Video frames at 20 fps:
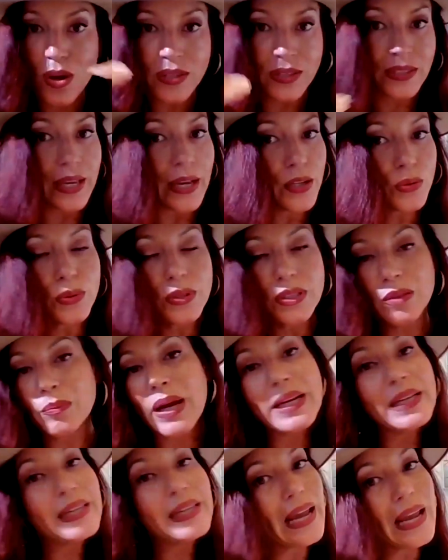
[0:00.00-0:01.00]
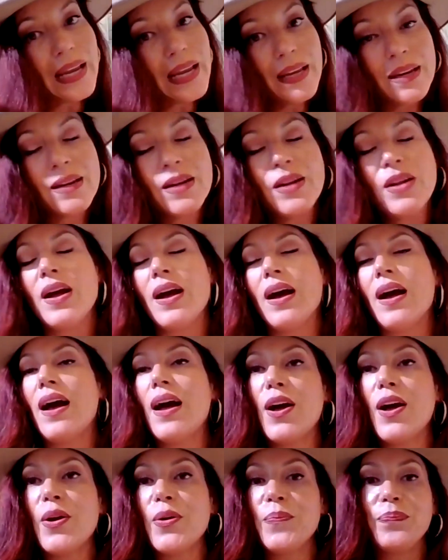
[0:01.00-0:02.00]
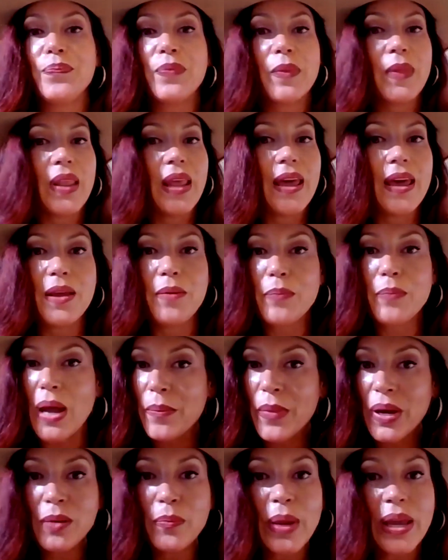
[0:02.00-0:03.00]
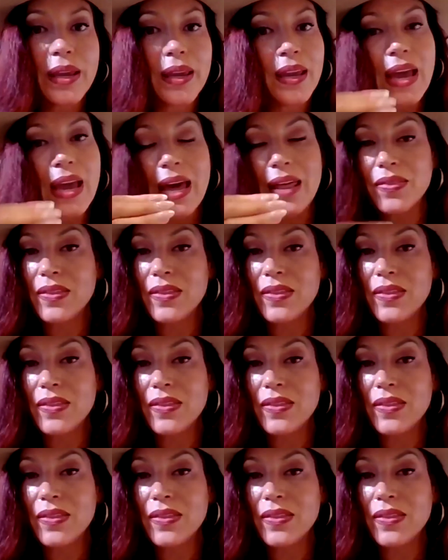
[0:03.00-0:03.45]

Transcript: scheduled in my day, and my money making,